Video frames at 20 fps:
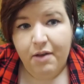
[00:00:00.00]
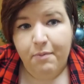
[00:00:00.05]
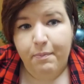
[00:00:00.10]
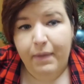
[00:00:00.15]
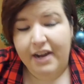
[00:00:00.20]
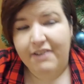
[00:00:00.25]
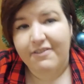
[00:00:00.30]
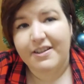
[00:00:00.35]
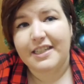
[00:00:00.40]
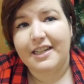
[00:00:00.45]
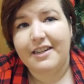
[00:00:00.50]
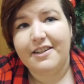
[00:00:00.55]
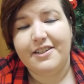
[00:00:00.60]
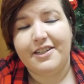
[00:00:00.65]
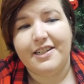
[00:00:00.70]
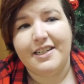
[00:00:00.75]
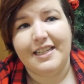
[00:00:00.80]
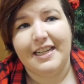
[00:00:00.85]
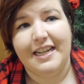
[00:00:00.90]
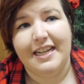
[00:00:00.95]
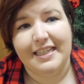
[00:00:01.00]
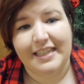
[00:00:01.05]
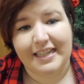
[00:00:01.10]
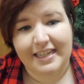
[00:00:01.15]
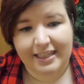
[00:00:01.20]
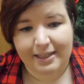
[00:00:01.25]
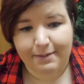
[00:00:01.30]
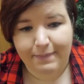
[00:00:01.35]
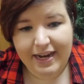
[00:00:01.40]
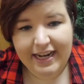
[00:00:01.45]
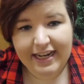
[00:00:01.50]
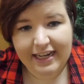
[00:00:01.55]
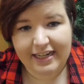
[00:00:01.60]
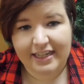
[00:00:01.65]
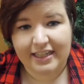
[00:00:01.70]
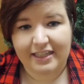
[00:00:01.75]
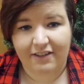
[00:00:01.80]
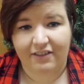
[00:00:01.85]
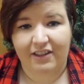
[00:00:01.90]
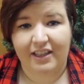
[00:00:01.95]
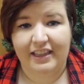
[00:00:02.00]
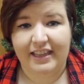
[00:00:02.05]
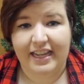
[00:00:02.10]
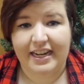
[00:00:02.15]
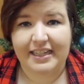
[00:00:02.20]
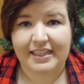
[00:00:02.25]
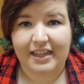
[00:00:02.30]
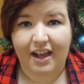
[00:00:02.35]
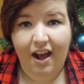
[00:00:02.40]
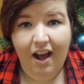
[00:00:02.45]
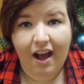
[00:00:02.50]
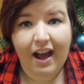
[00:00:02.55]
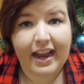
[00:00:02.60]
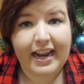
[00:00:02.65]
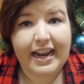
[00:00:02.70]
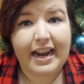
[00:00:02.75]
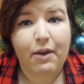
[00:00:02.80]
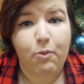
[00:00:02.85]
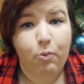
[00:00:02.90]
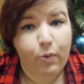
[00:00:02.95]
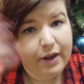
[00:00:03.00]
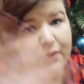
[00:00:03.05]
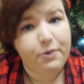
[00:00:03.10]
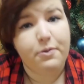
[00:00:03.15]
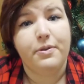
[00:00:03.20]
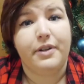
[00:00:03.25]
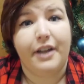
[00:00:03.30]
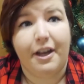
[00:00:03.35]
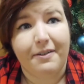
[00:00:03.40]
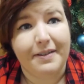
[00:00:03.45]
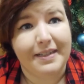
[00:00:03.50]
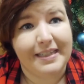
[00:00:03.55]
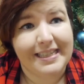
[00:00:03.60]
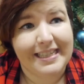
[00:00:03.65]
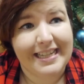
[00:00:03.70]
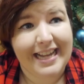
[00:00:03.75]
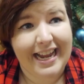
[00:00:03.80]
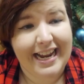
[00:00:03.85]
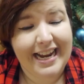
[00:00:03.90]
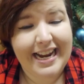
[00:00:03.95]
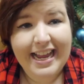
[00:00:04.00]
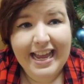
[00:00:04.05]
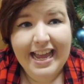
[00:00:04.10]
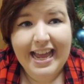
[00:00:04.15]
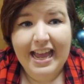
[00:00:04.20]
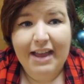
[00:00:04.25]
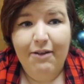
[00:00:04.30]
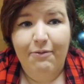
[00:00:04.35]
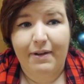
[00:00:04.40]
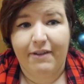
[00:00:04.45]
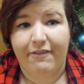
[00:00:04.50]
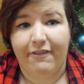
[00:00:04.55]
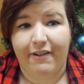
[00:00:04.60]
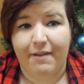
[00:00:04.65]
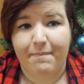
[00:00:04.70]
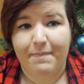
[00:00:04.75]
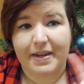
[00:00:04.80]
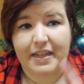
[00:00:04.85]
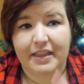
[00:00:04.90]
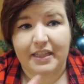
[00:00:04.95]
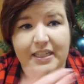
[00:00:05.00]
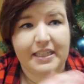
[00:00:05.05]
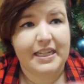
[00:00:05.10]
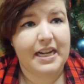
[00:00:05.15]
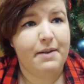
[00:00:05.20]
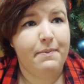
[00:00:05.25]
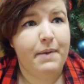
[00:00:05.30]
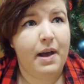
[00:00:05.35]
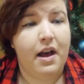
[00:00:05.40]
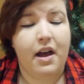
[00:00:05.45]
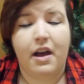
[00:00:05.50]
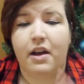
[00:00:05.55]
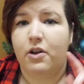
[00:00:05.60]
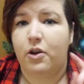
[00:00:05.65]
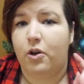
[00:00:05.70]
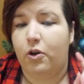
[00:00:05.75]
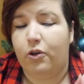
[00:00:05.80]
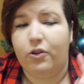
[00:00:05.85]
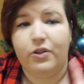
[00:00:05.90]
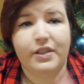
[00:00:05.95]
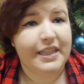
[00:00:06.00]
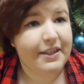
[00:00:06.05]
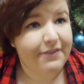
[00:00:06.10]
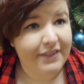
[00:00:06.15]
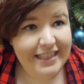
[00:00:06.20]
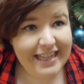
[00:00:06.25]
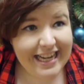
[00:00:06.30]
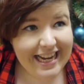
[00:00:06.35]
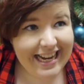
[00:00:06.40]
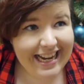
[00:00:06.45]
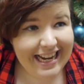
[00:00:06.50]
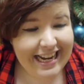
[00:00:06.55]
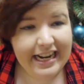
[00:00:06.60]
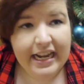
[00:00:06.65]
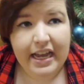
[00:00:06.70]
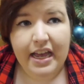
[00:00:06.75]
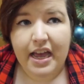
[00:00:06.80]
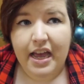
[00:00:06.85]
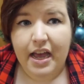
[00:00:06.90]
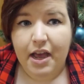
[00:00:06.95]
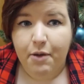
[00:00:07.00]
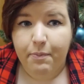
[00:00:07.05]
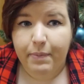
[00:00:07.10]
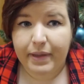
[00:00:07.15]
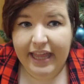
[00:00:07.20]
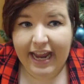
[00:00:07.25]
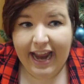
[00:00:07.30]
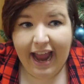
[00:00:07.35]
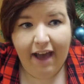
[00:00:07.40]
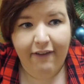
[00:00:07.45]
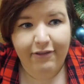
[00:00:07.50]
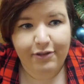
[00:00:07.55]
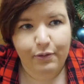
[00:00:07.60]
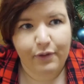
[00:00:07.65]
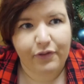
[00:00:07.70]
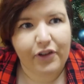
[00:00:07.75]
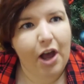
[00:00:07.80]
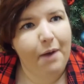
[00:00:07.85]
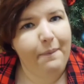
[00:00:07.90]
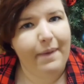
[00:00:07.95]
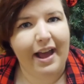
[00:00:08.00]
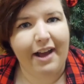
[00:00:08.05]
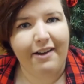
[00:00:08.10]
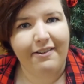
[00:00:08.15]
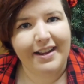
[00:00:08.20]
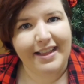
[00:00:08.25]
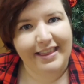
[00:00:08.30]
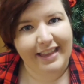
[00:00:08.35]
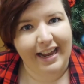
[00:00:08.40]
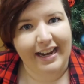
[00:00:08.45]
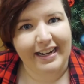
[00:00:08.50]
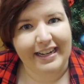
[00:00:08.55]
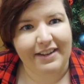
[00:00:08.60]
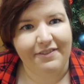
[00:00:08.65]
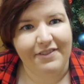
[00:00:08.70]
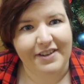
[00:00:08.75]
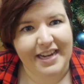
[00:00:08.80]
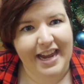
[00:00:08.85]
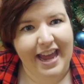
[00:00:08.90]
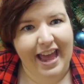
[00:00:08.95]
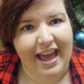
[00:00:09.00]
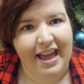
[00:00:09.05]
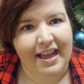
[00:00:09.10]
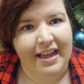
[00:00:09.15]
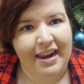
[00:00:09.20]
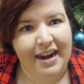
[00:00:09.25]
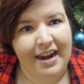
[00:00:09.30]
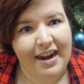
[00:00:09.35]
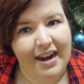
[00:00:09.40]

My resolutions list is to make a list of the things I will go and see, whether it be in the cinema or on DVD, but they have to have come out in that given year.